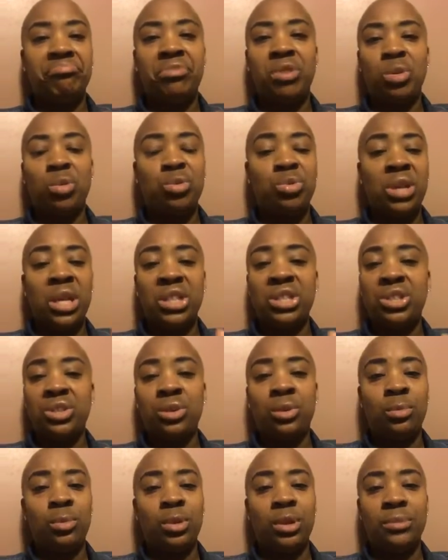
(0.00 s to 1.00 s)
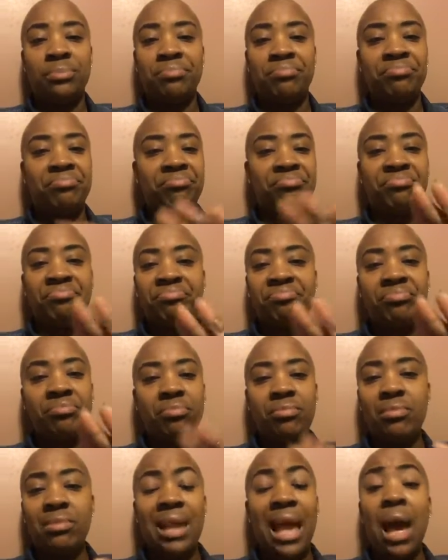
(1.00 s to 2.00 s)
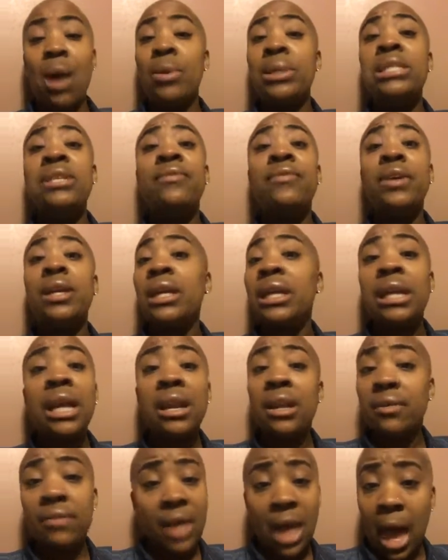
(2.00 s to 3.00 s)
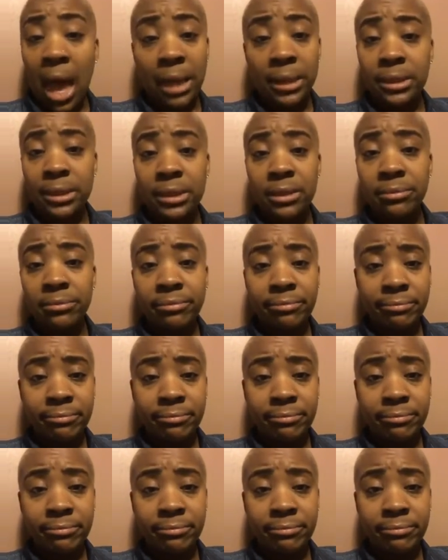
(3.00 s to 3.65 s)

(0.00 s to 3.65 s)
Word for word: don't do that shit no more. I wasn't feeling none of that.